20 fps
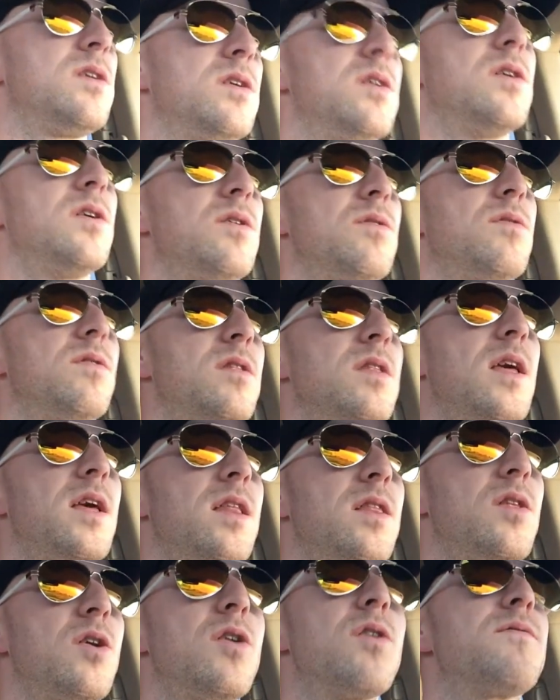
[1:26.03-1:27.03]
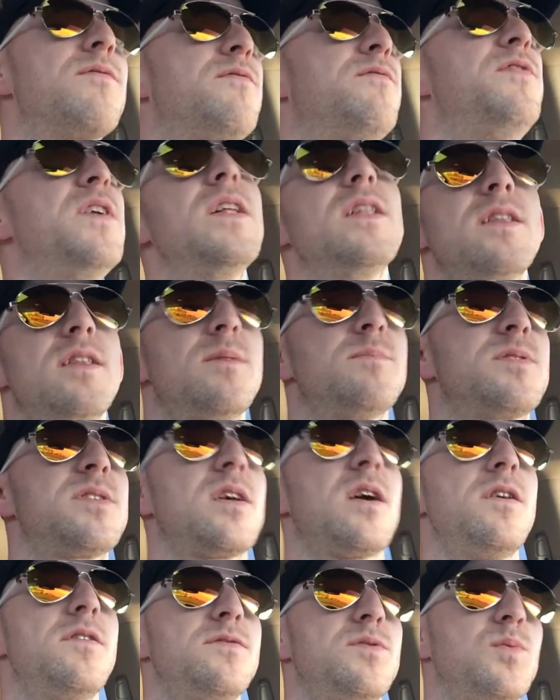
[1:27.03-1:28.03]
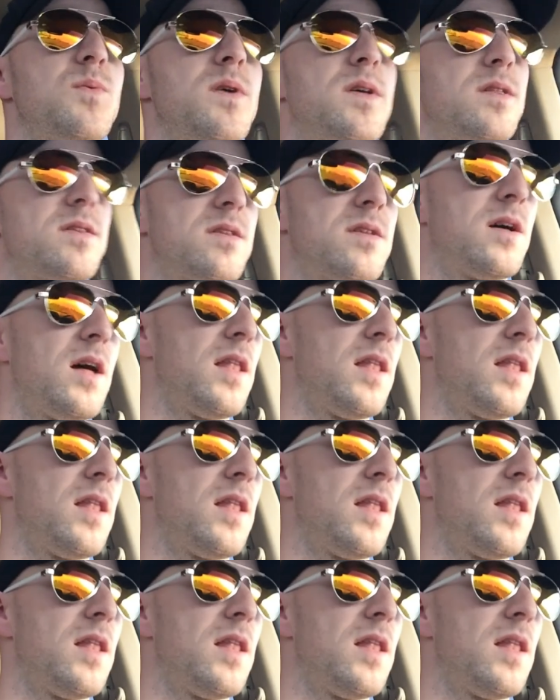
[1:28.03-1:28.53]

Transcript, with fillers: you know they they're filling themselves with